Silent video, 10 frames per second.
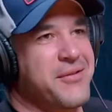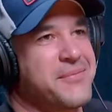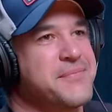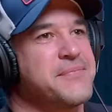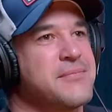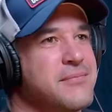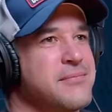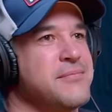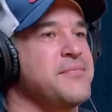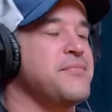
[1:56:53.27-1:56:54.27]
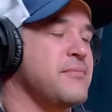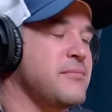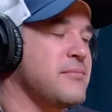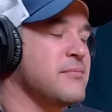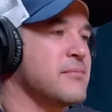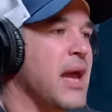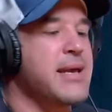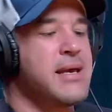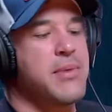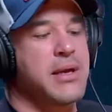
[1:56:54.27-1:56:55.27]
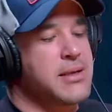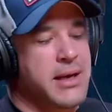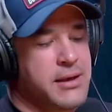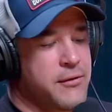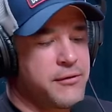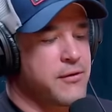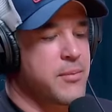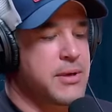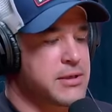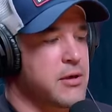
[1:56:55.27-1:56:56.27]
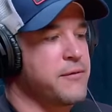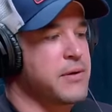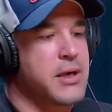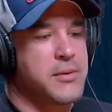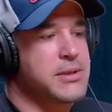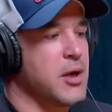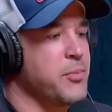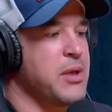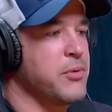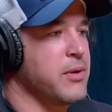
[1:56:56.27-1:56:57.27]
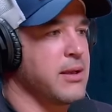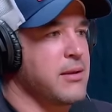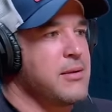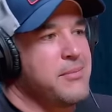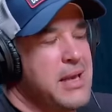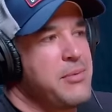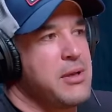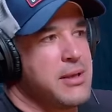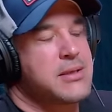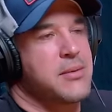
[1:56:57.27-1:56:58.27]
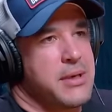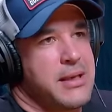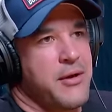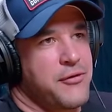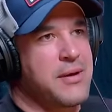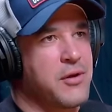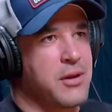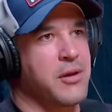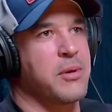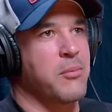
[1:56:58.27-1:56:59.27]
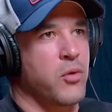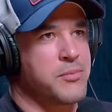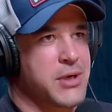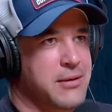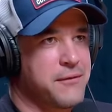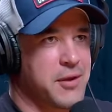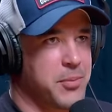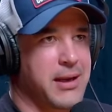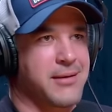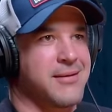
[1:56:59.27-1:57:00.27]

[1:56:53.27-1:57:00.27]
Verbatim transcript: It all goes. So I can't make a diagnosis on myself, and I always tell people, maybe let somebody else give you a little bit more objective feedback.